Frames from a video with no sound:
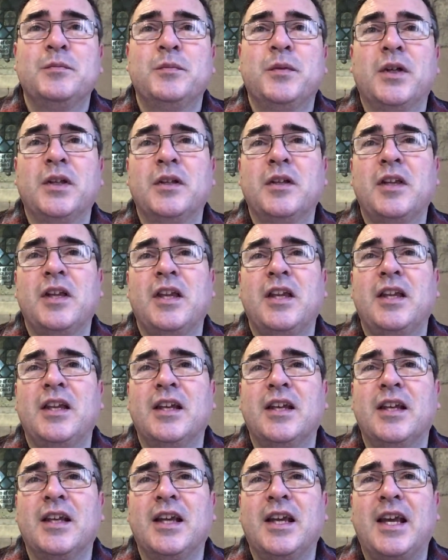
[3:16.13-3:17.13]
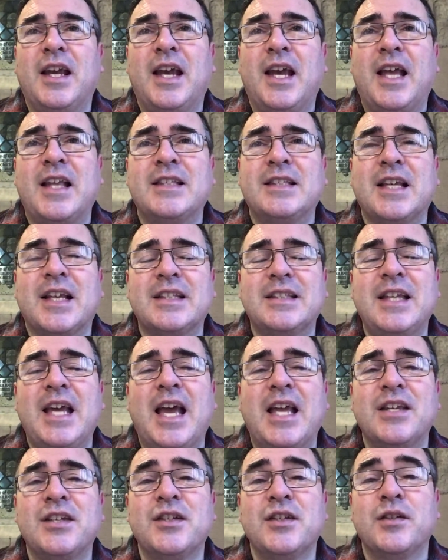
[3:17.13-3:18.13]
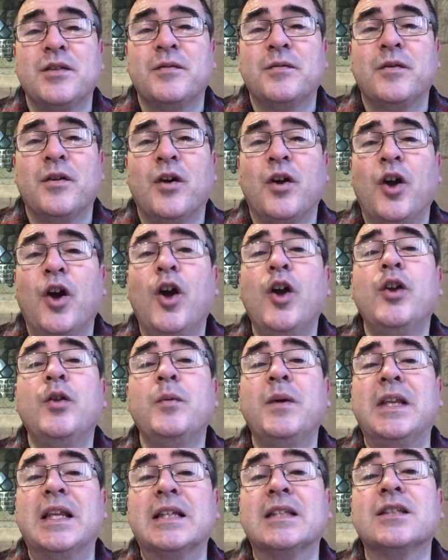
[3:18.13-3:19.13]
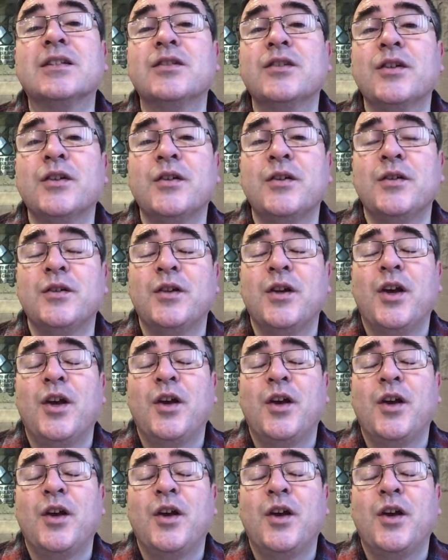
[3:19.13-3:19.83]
But it's that tension of who do we listen to?